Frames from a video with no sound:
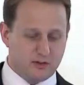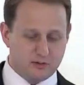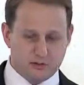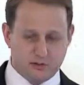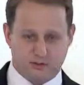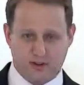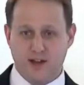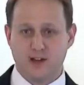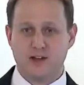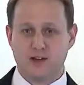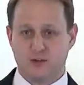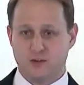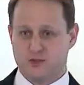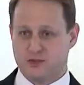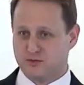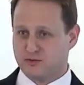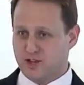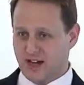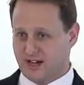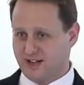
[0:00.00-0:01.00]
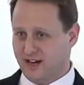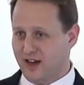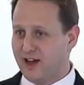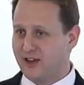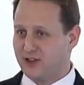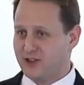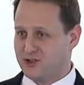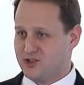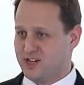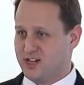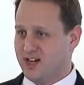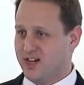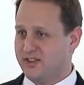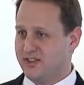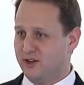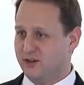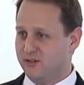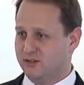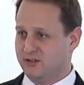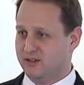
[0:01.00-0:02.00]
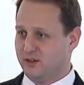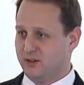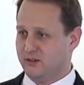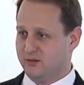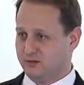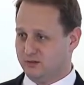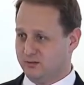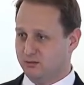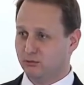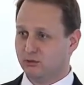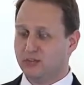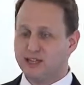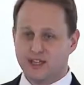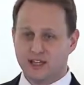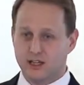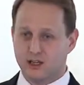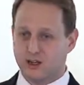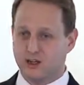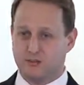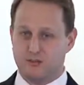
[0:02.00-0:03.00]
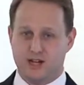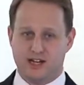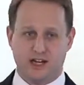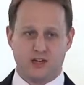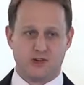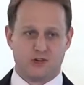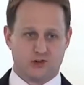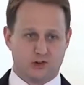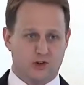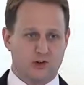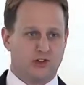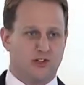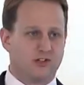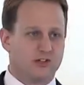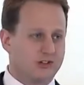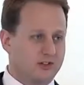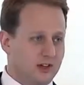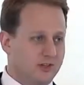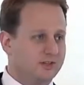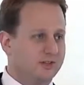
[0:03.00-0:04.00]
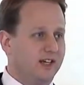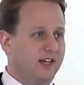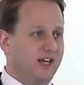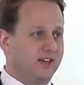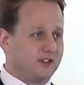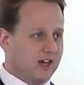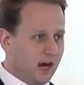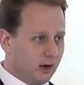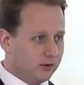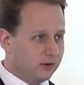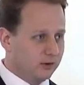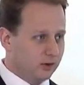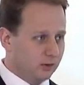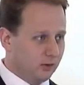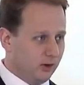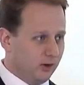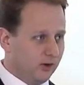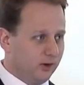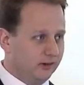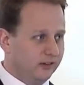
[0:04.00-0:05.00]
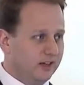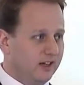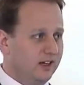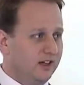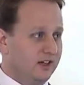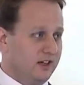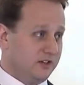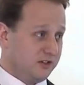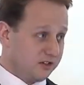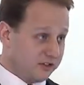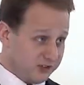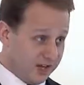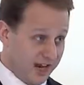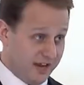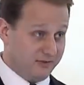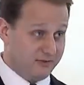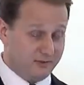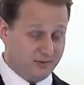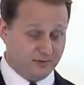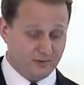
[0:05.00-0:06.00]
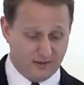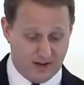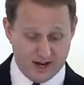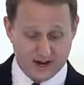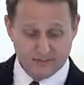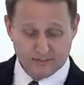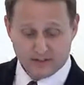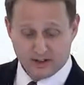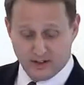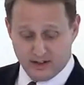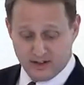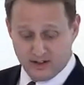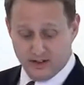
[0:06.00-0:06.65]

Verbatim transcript: the defenders of technology, and they're really good at making sure that stuff that gets out to the world is safe, right?